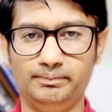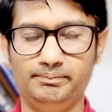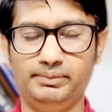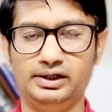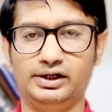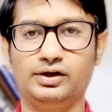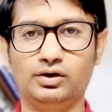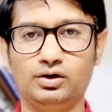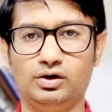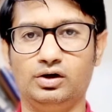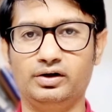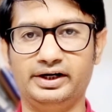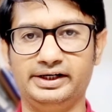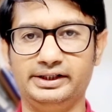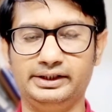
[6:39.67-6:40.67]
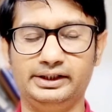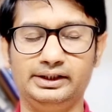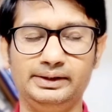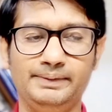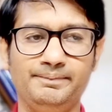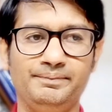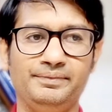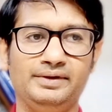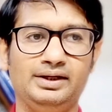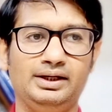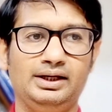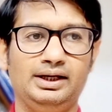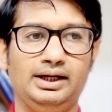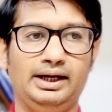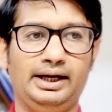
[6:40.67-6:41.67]
blood or anything,
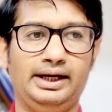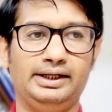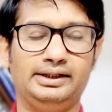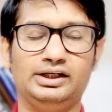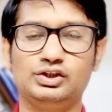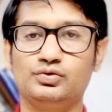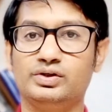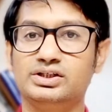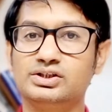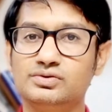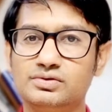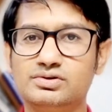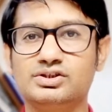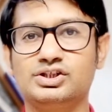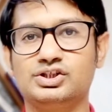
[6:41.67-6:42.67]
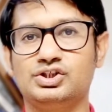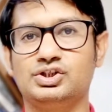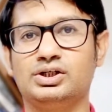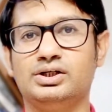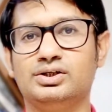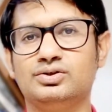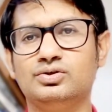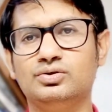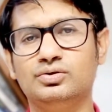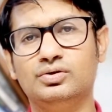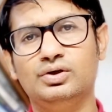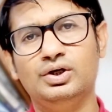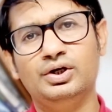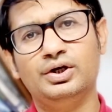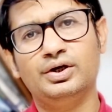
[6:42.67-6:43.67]
and that's when she was discharged. So
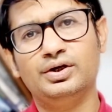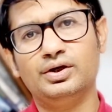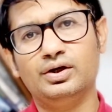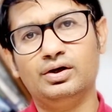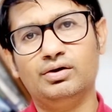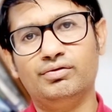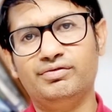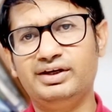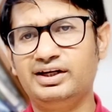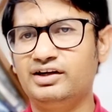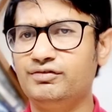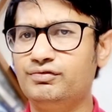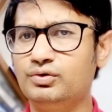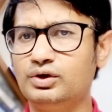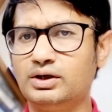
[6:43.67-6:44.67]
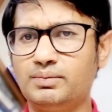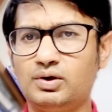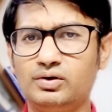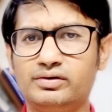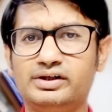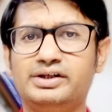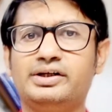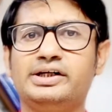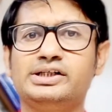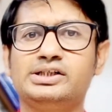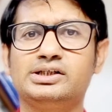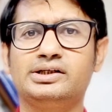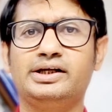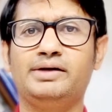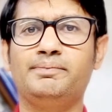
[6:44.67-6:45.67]
we reviewed about
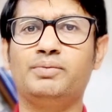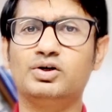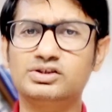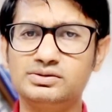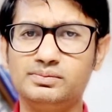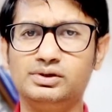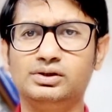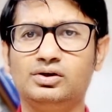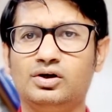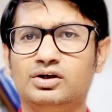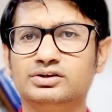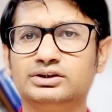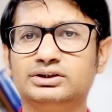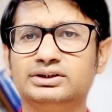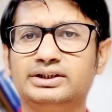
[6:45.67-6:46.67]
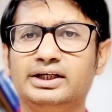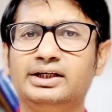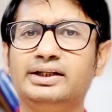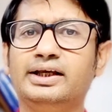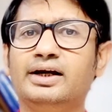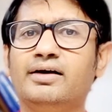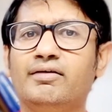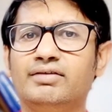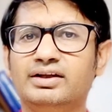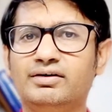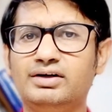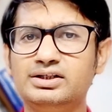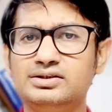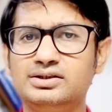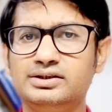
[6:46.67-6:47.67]
literature and possible causes. Then there
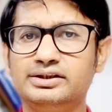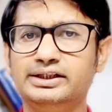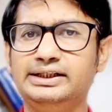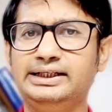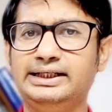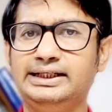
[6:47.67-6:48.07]
are certain